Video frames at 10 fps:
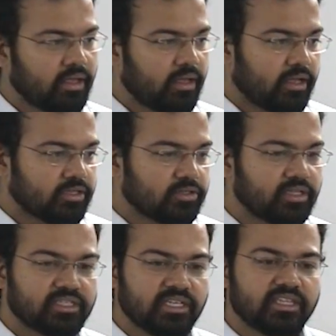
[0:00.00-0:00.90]
So
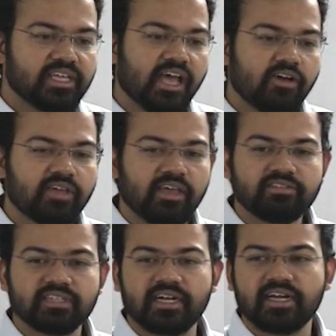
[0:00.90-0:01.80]
this Niti Aayog gave
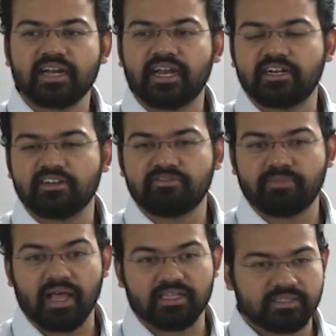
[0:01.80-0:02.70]
certain kind of
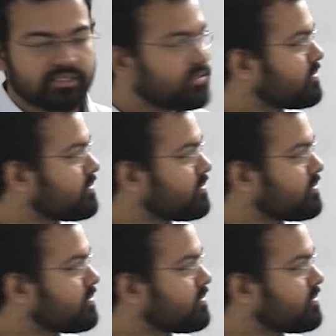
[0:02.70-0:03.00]
plans.